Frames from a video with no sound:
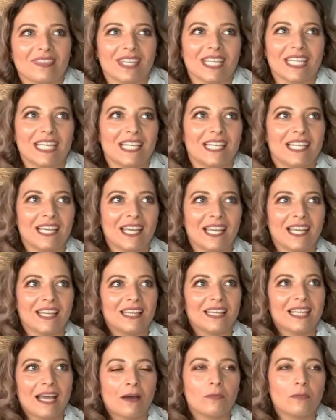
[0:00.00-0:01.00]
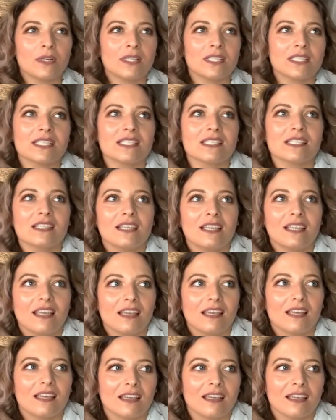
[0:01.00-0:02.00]
Yeah, and that was,
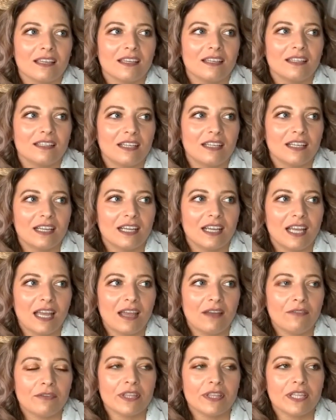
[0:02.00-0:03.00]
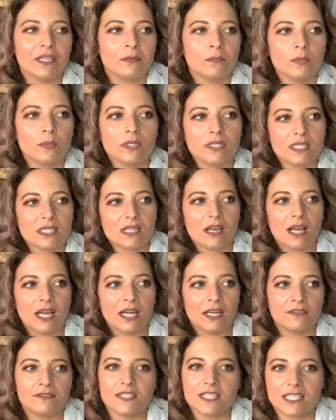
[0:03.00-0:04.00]
everything was kind
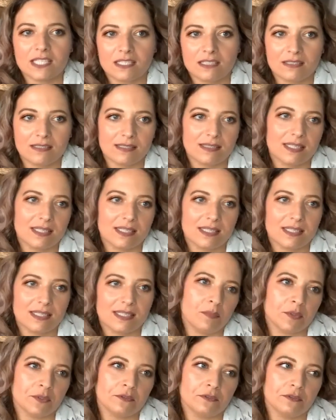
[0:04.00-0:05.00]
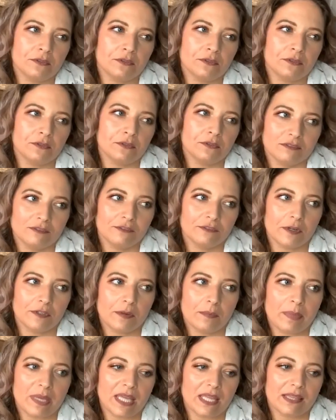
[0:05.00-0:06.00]
of stable for a
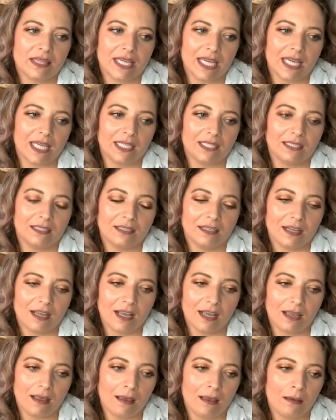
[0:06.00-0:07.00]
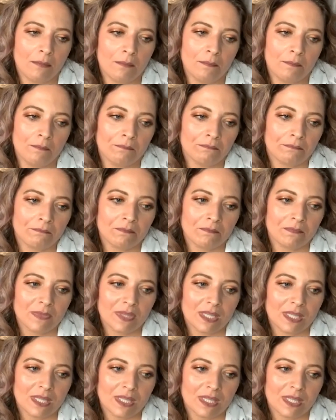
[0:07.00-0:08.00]
bit then.
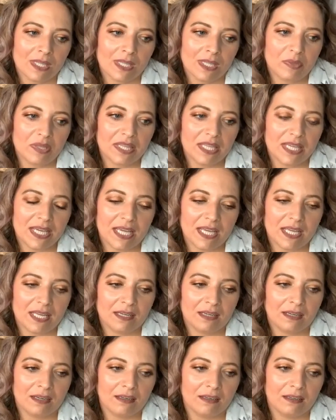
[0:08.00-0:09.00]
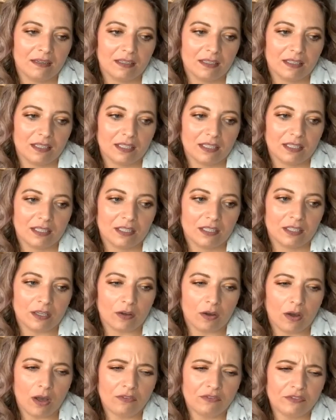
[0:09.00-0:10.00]
But then, you know,
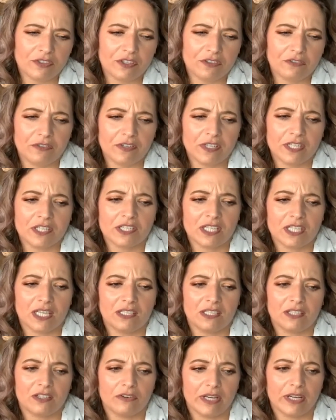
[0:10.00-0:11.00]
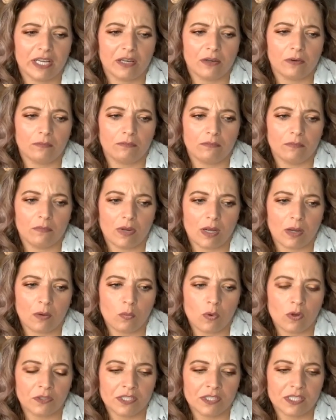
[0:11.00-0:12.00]
after I'd finished that degree, I
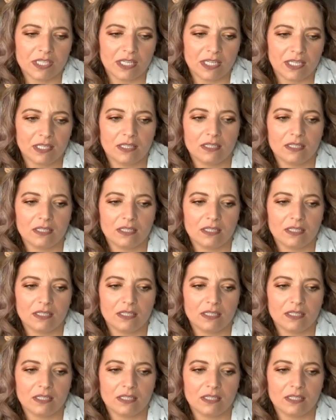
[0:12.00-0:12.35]
wanted